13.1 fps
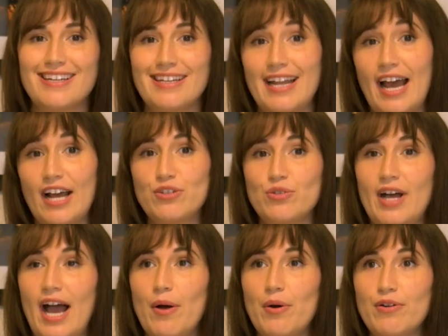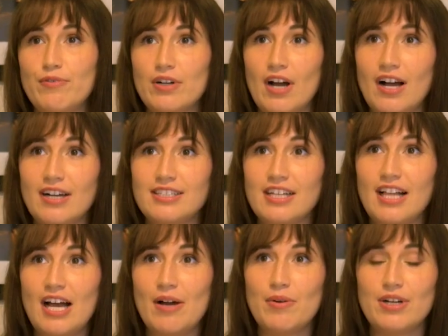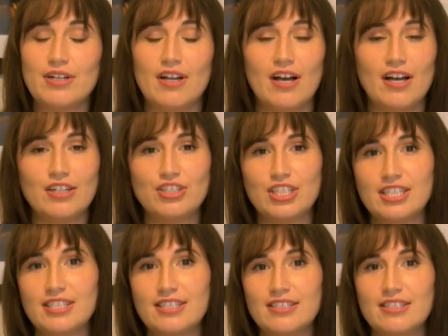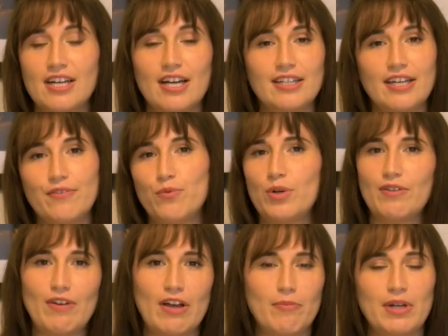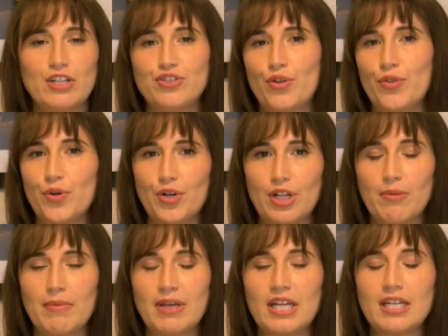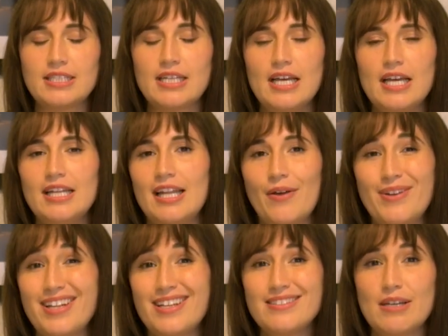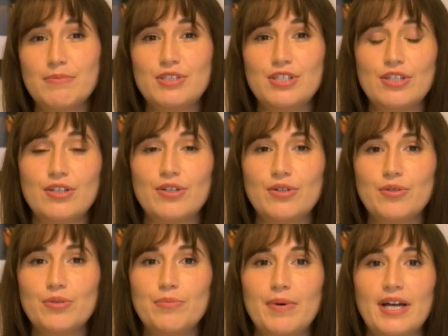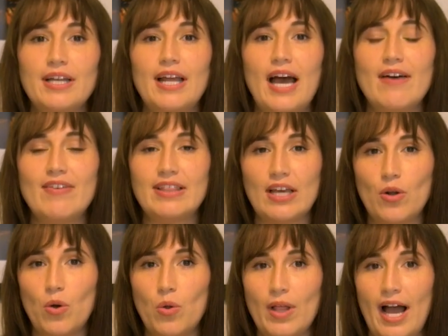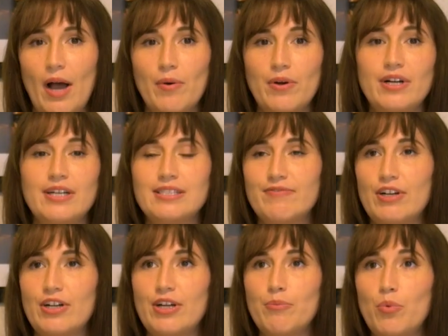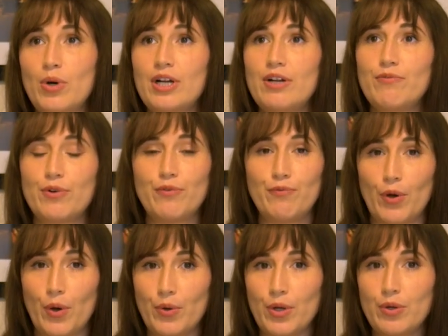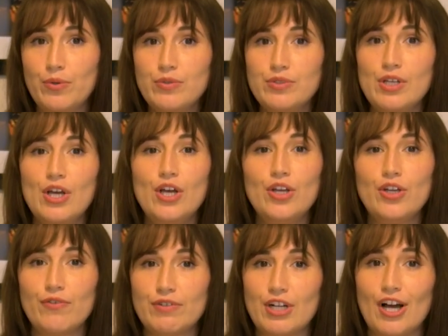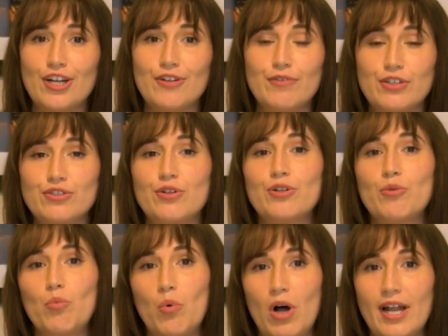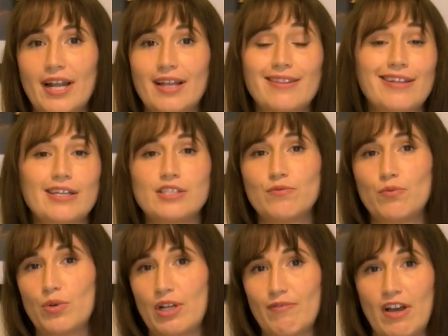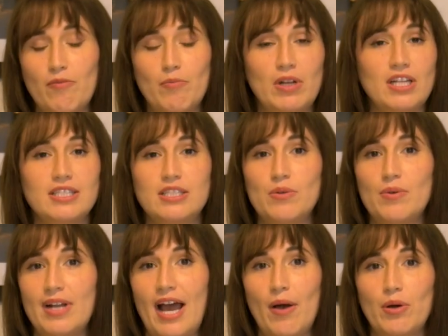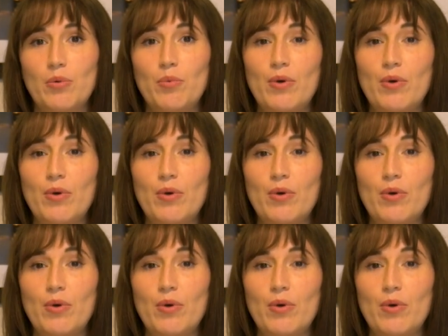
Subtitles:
like an actual hour for cocktail hour, not just like 45 minutes or 30 minutes. Now it is up to you, but having that whole hour is very important for photos. Your photographer is going to want at least 45 minutes to an hour